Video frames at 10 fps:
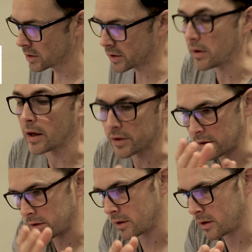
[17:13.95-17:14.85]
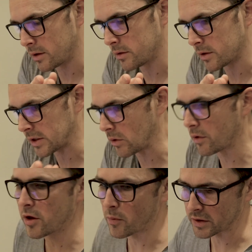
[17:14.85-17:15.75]
So the solar
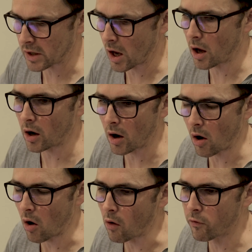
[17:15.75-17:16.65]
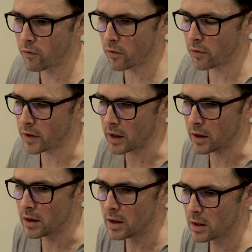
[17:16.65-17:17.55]
thermal is hung off
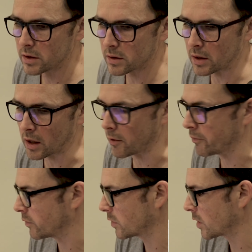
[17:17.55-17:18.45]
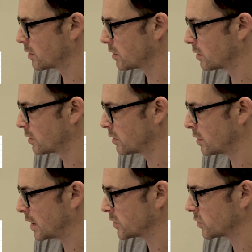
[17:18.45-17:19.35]
the
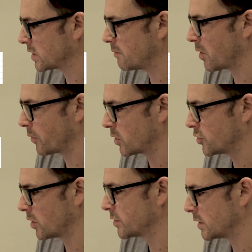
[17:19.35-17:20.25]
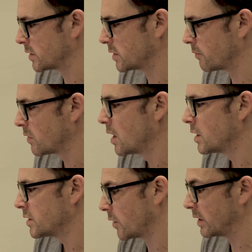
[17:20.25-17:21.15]
air source heat pump control system,
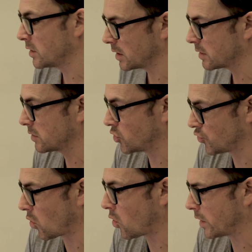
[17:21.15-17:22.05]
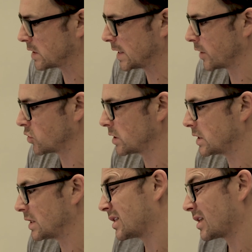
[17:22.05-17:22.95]
so it does draw its electricity.